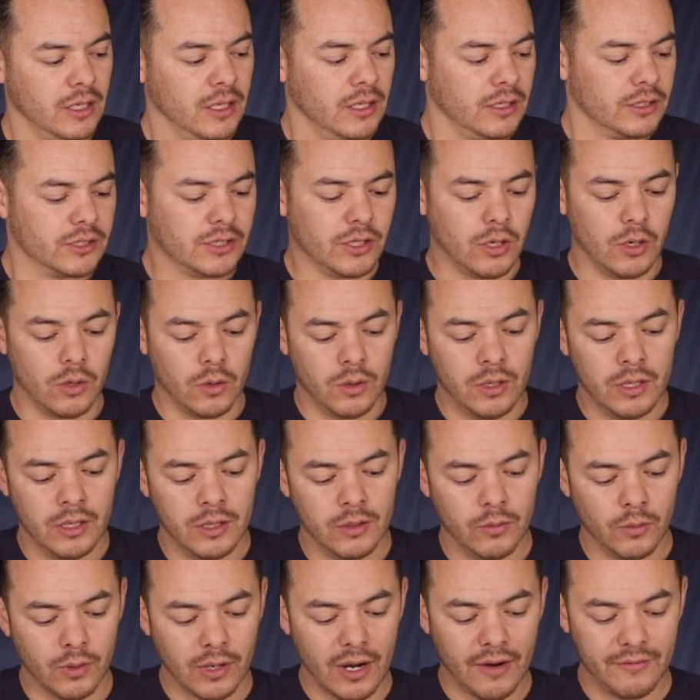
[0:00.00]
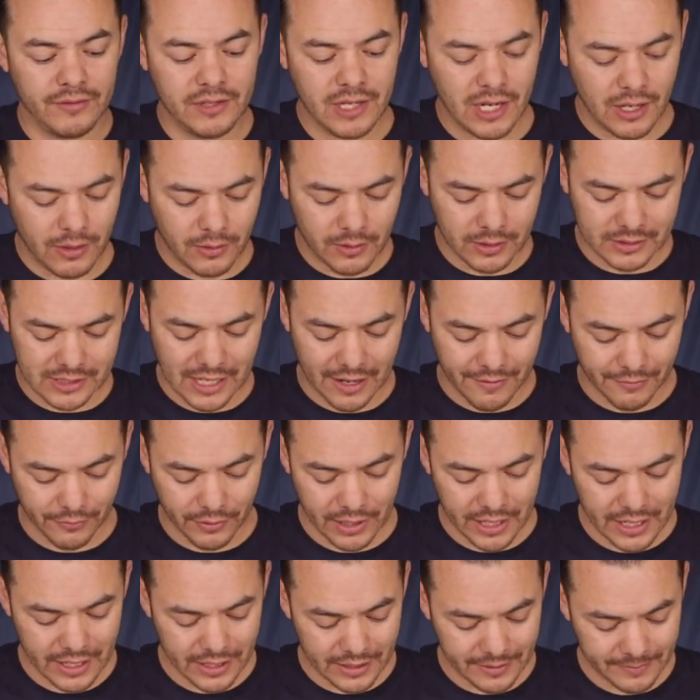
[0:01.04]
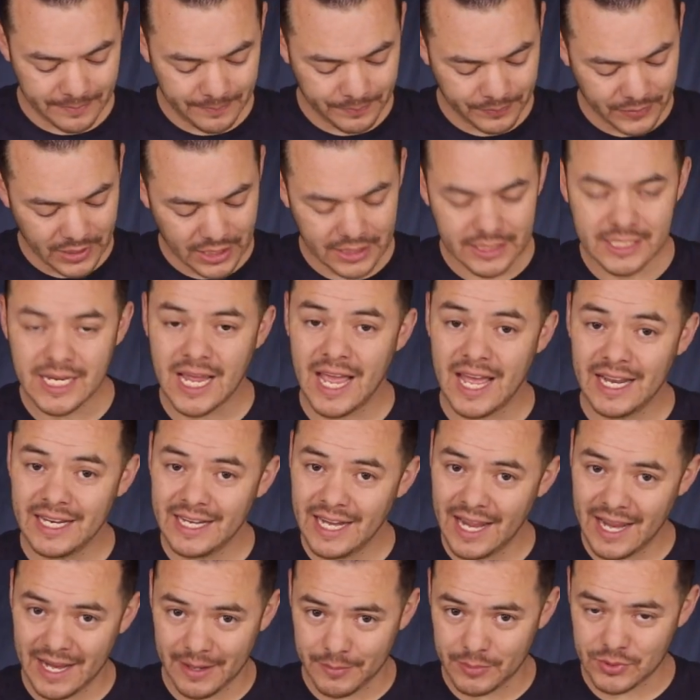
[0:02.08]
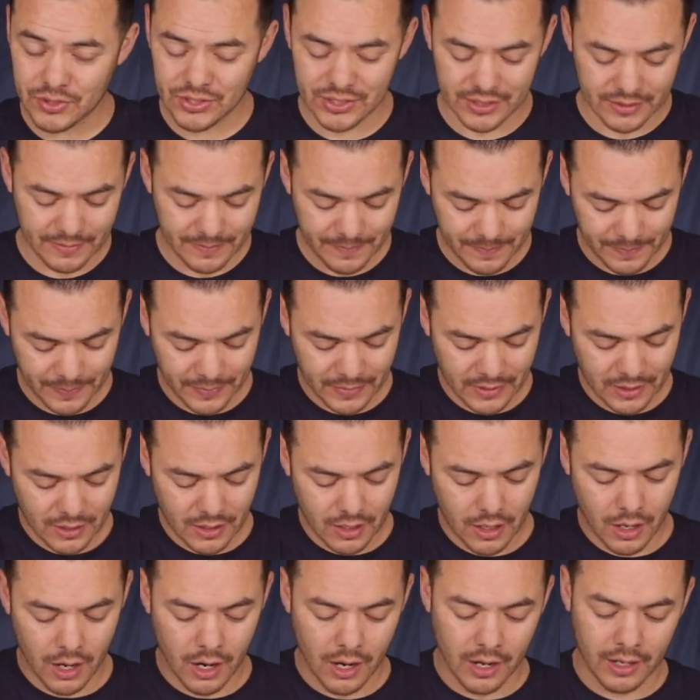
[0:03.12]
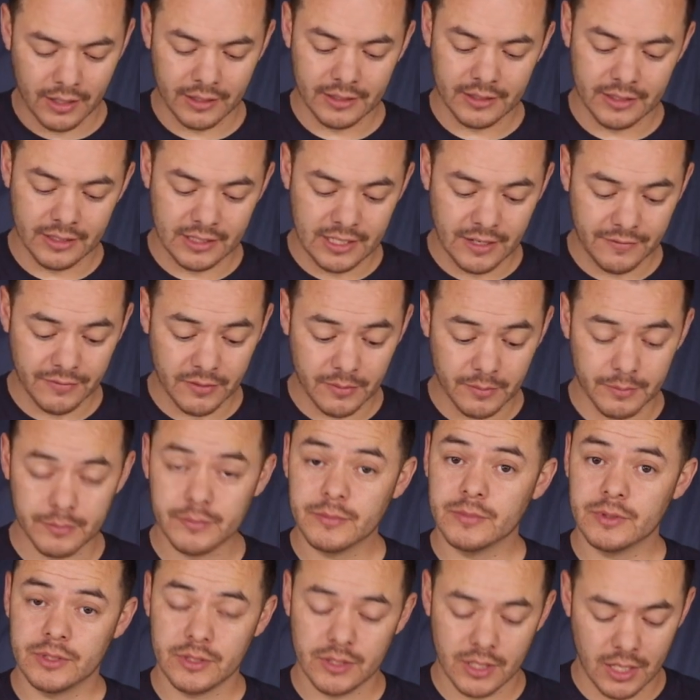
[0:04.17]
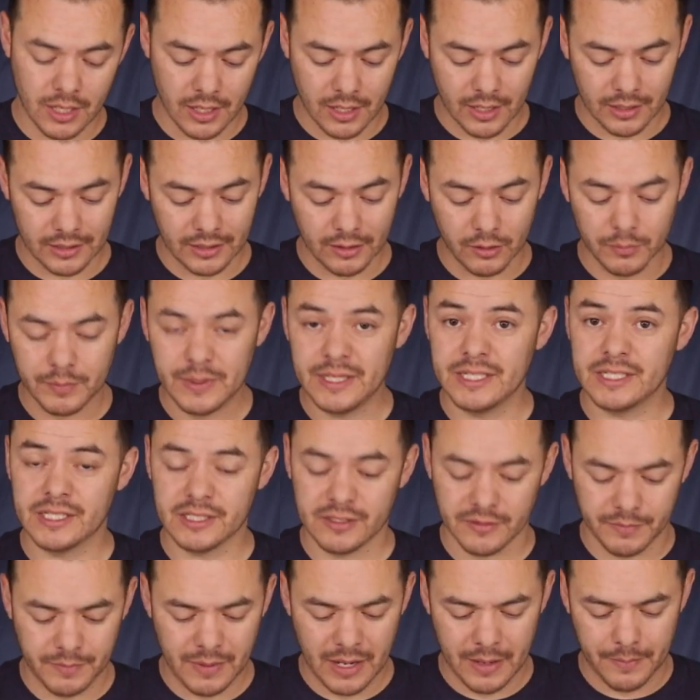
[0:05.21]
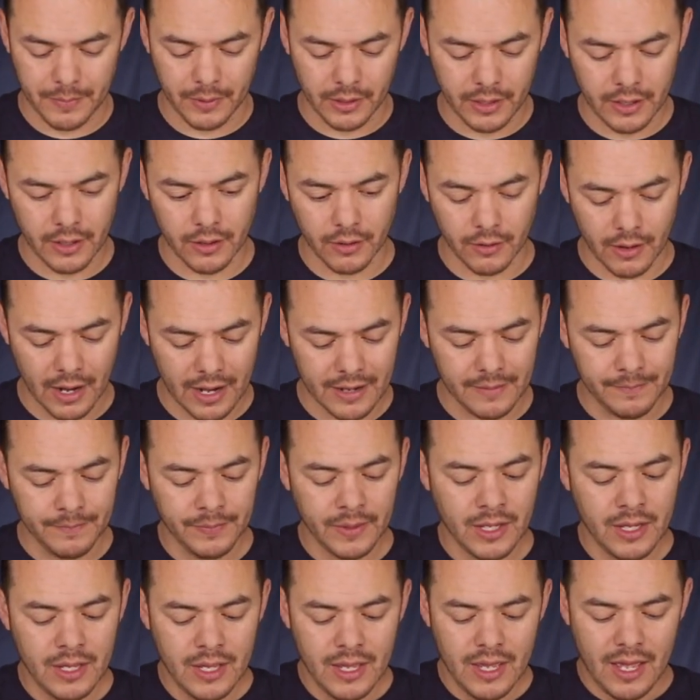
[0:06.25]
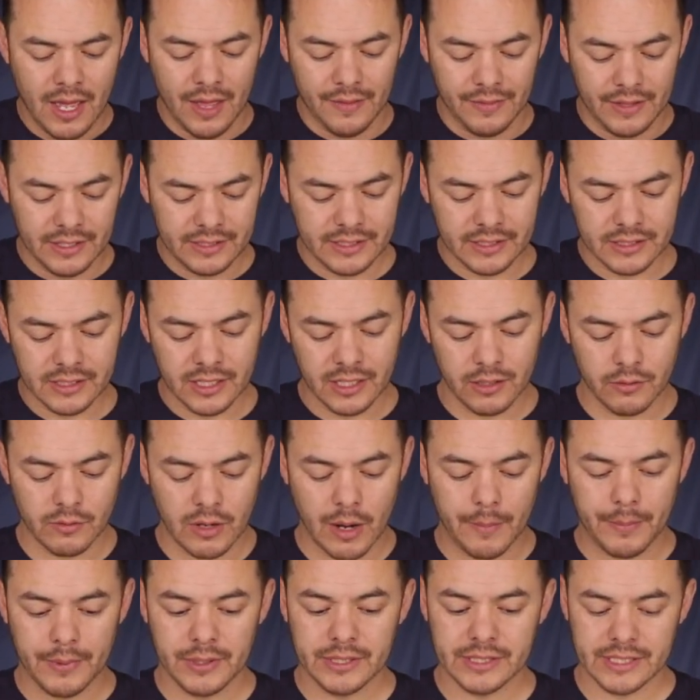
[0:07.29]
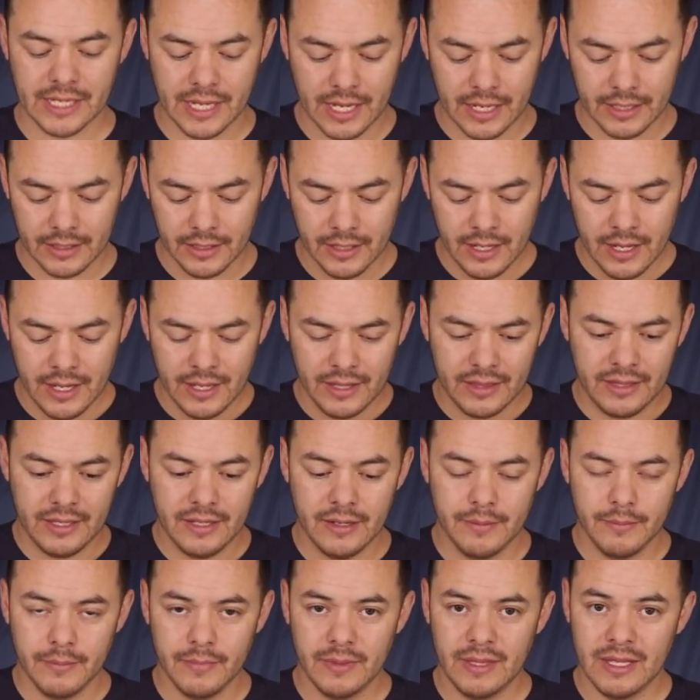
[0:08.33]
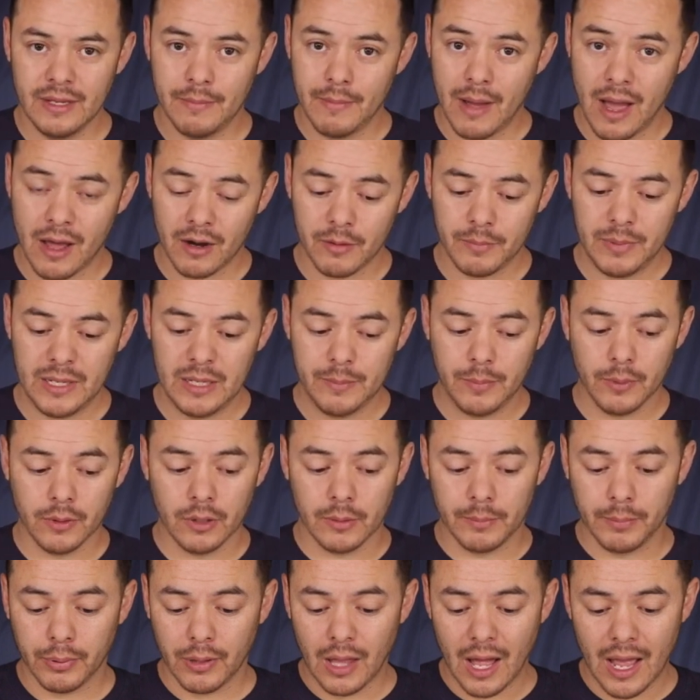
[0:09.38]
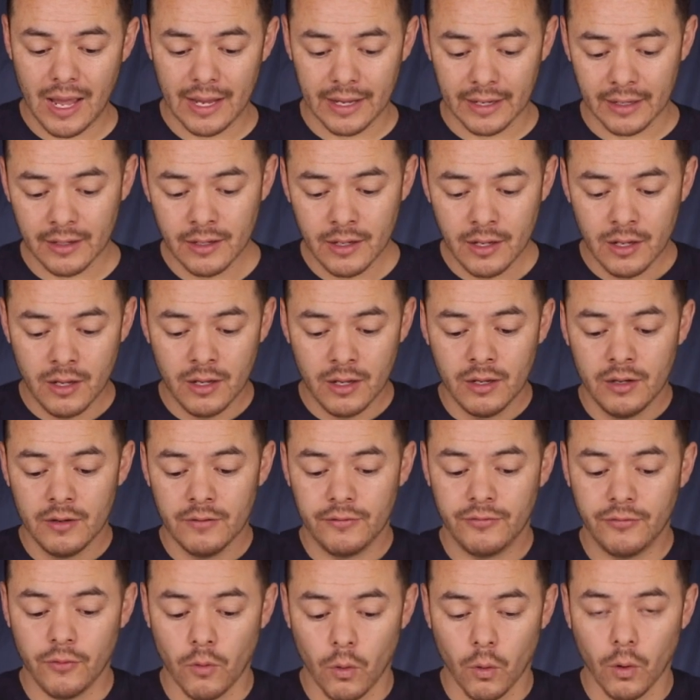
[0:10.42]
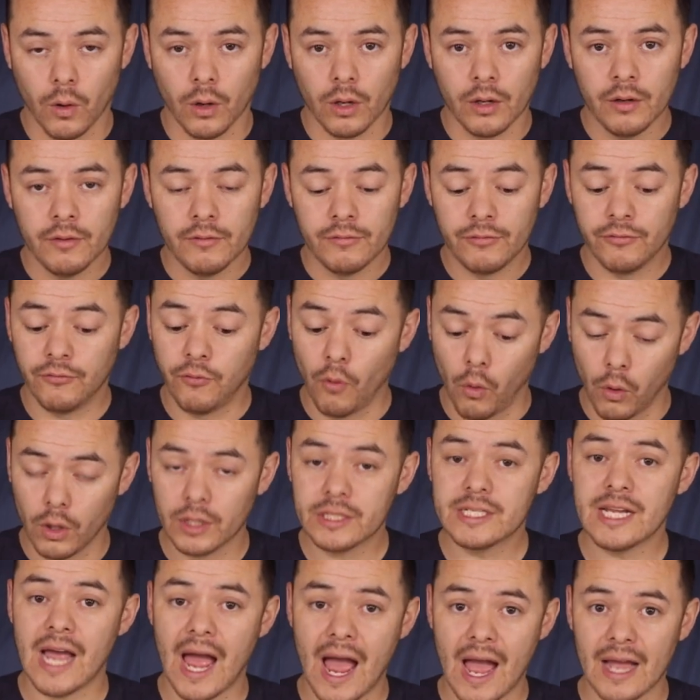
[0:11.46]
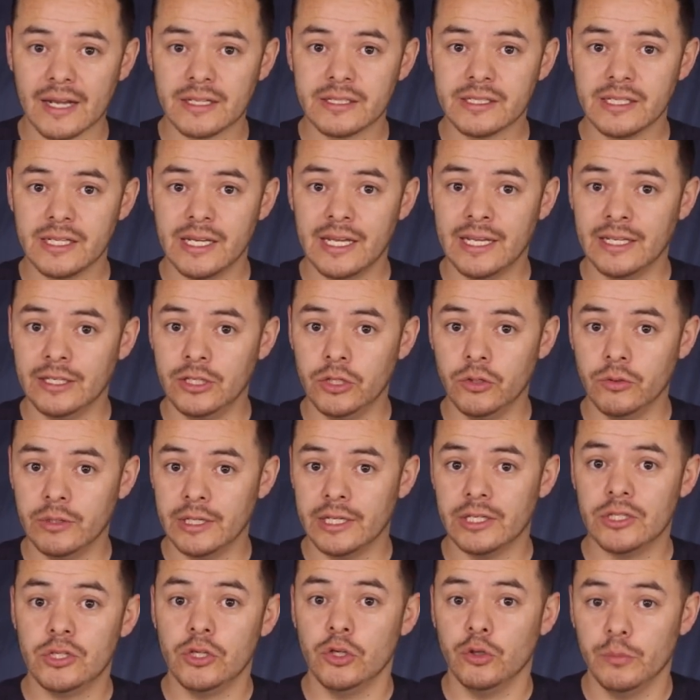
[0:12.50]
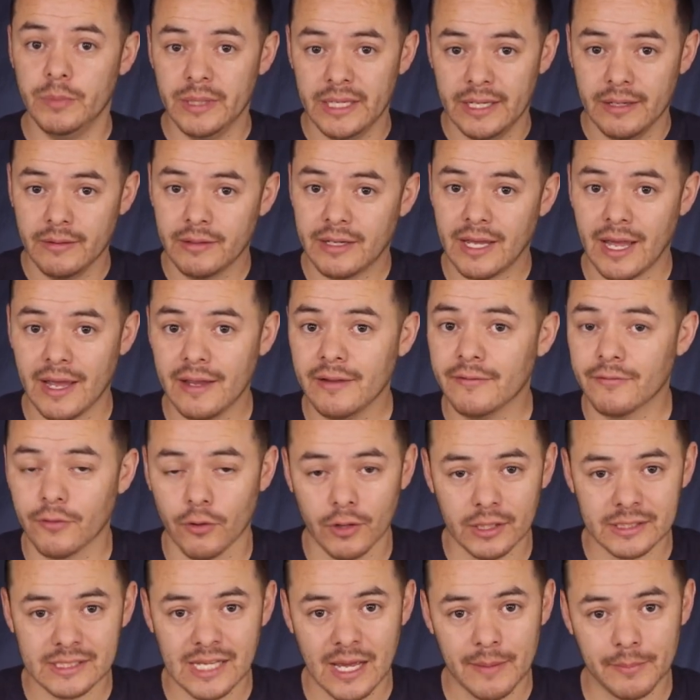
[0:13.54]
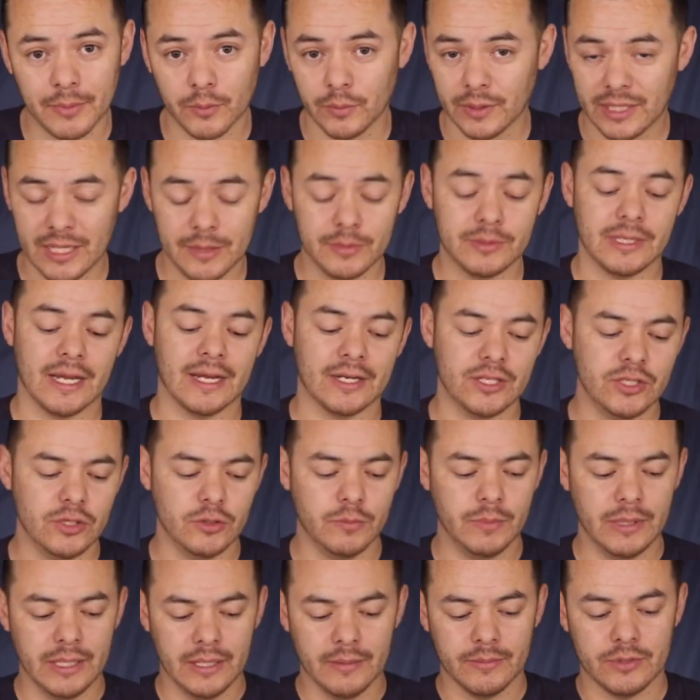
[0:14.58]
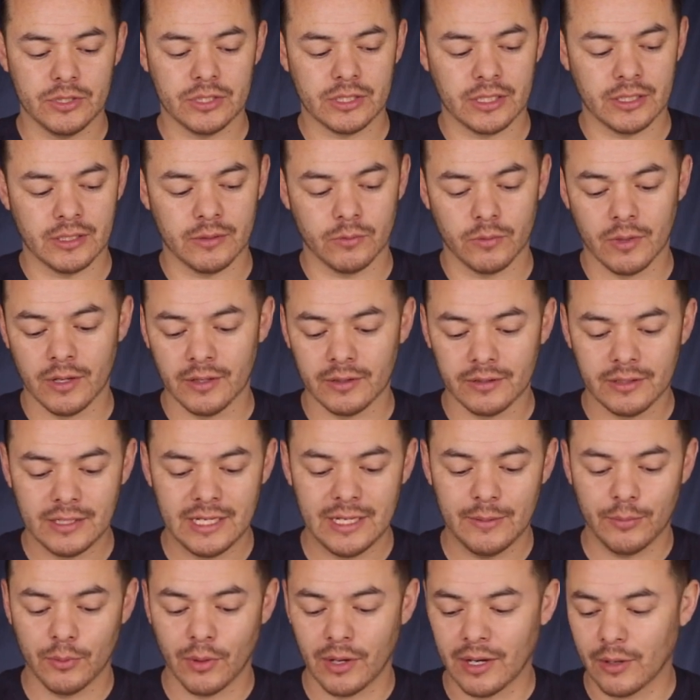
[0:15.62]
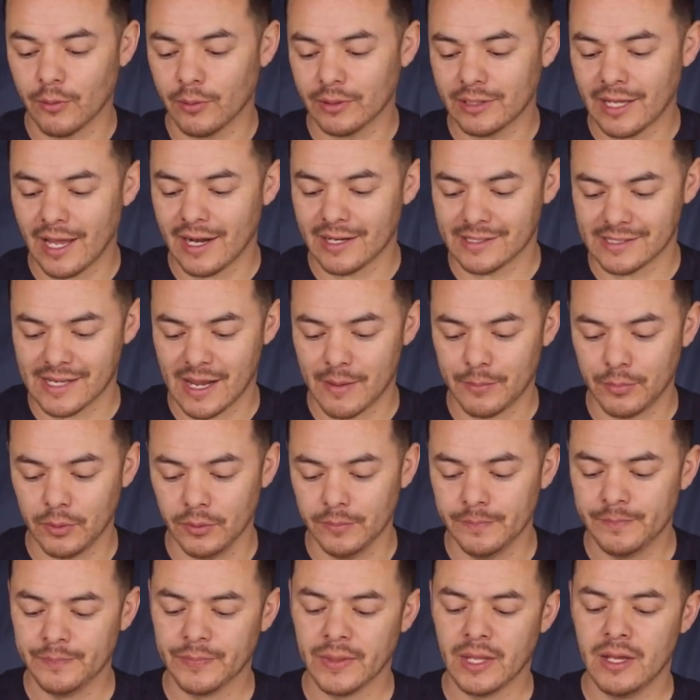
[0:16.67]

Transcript: So what I've done is I've written 10 names on different little pieces of paper here, right? And this is gonna represent the amount of people applying for 4 tags in Unit 2B, okay? For example, we keep saying 2B. I'm just gonna keep running with that example.